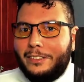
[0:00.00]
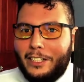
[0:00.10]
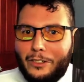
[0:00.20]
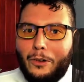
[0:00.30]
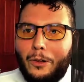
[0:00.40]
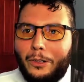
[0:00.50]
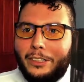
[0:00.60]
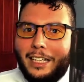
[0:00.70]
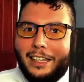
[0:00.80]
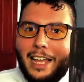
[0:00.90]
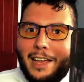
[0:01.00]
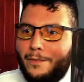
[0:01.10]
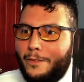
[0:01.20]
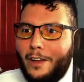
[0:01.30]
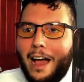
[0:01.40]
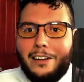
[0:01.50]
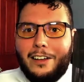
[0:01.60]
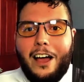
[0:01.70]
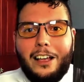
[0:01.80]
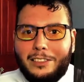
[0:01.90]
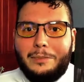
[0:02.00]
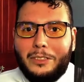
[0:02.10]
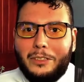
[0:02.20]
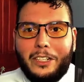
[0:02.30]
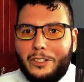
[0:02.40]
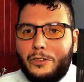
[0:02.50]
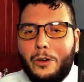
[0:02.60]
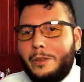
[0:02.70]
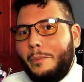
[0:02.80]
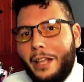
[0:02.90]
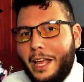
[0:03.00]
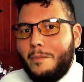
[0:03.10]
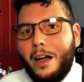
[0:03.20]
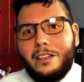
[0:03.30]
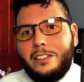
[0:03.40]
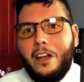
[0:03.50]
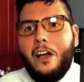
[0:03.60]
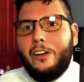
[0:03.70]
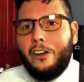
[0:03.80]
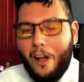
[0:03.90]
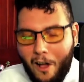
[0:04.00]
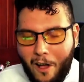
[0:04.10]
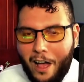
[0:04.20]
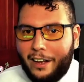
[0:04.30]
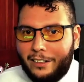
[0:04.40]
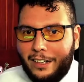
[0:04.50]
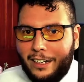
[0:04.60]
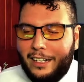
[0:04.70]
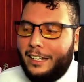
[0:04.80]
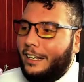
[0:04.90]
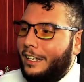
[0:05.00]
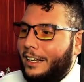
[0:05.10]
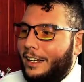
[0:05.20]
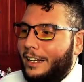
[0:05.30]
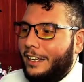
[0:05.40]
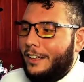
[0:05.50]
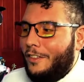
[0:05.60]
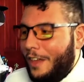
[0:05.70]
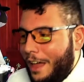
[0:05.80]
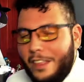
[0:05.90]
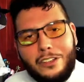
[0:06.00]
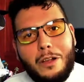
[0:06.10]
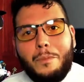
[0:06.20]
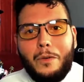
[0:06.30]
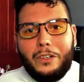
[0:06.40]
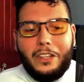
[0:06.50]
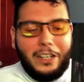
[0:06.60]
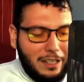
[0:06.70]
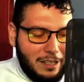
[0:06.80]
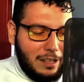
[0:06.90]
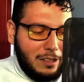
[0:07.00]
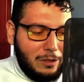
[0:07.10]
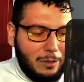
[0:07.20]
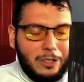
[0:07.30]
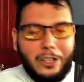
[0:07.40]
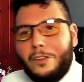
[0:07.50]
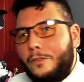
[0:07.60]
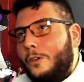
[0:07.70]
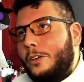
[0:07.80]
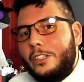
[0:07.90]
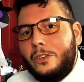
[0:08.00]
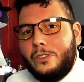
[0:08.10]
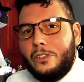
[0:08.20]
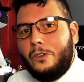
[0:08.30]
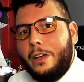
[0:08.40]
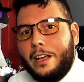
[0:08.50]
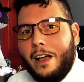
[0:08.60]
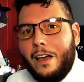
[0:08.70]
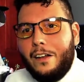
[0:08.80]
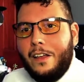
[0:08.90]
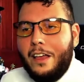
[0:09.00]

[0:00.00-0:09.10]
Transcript: controllers that they've gotten accustomed to the controls and playing Monster Hunter on. Then they jump over to the Nintendo Switch and they're forced to use a Joy-Con,